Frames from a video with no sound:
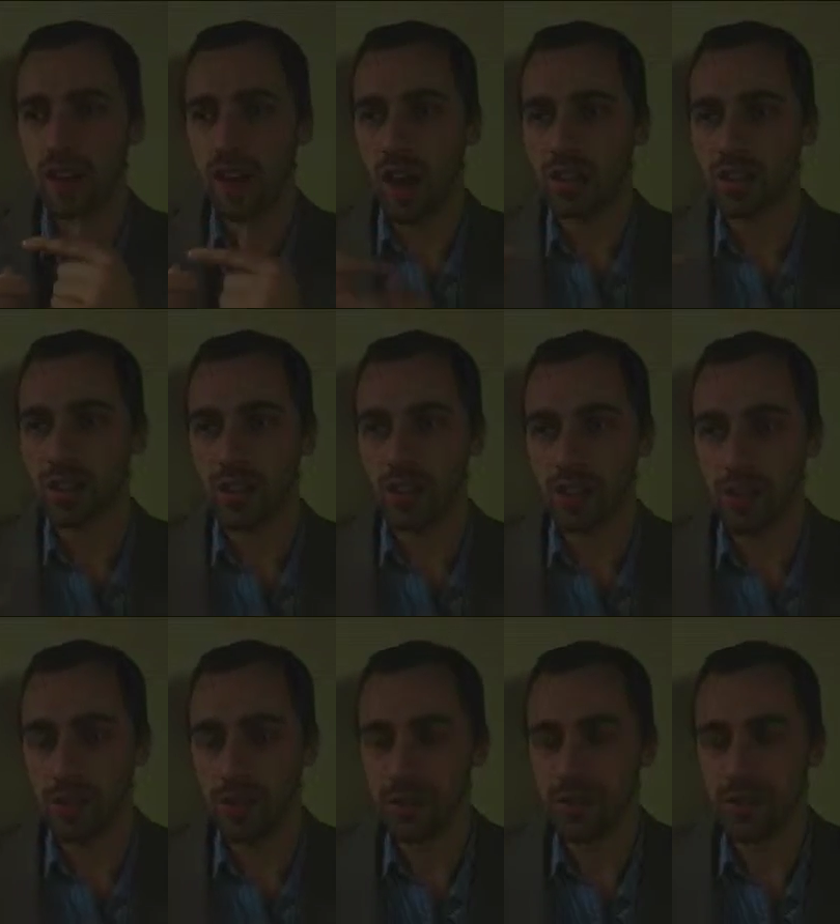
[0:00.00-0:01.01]
us on our
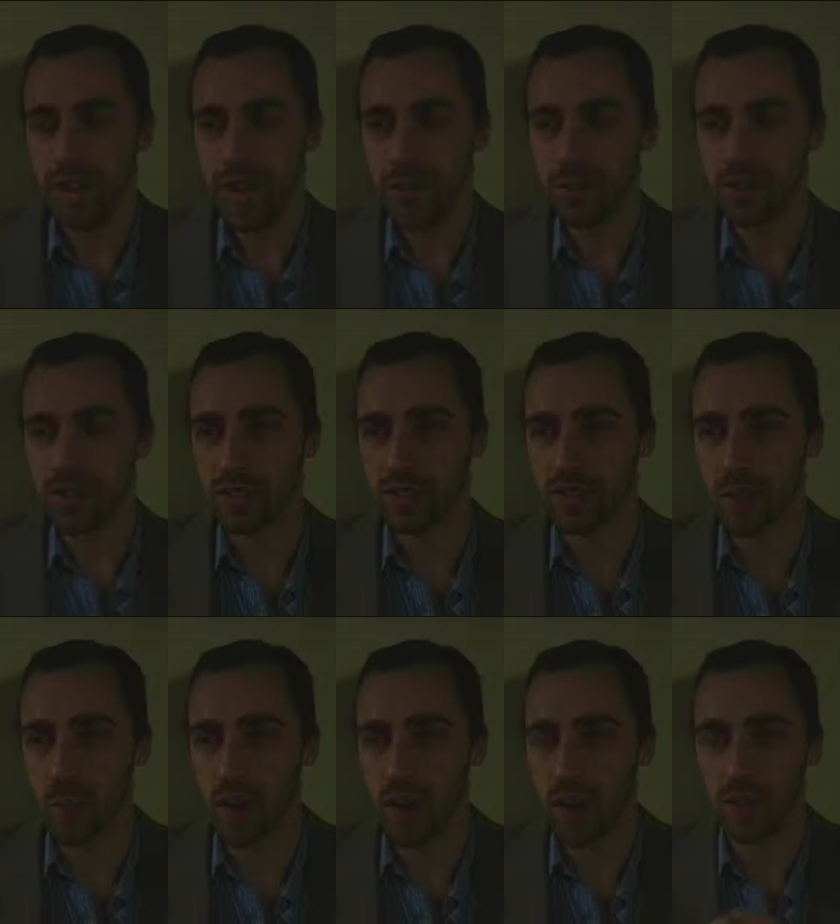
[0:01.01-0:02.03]
toes and able to, to
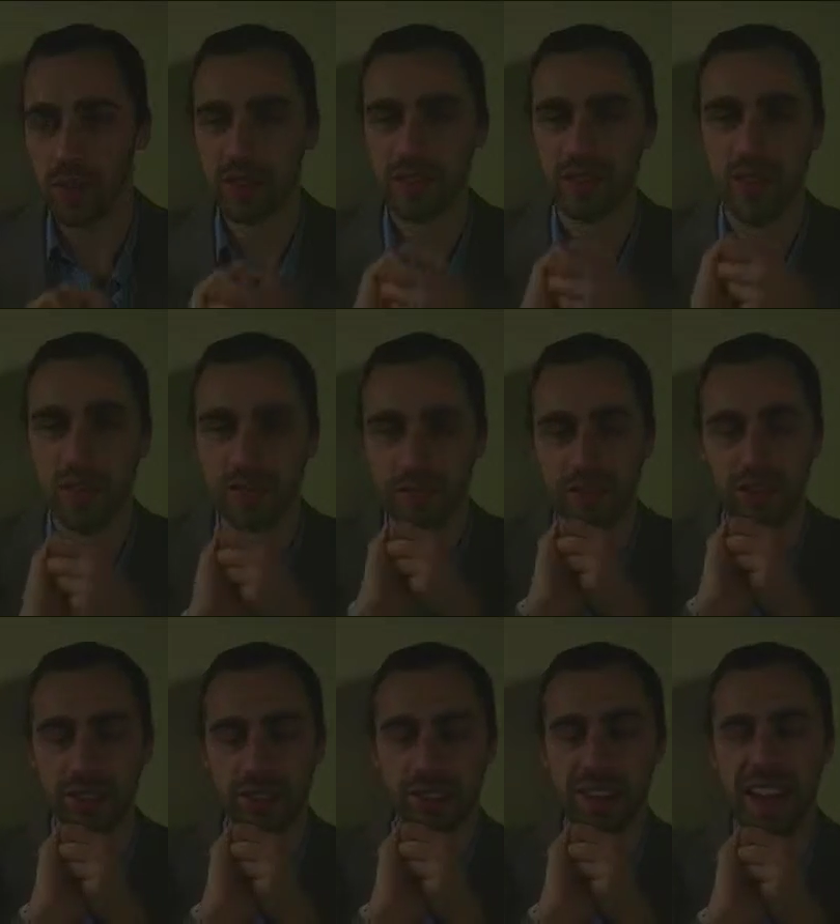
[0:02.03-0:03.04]
work with stuff
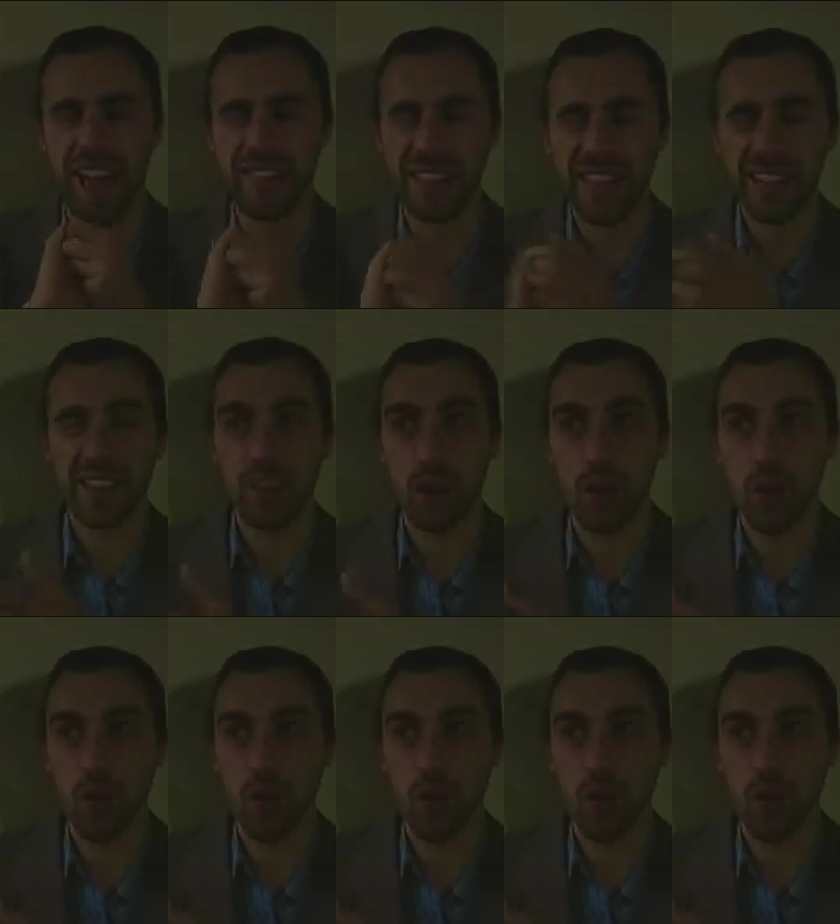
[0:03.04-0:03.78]
and, and have an end goal.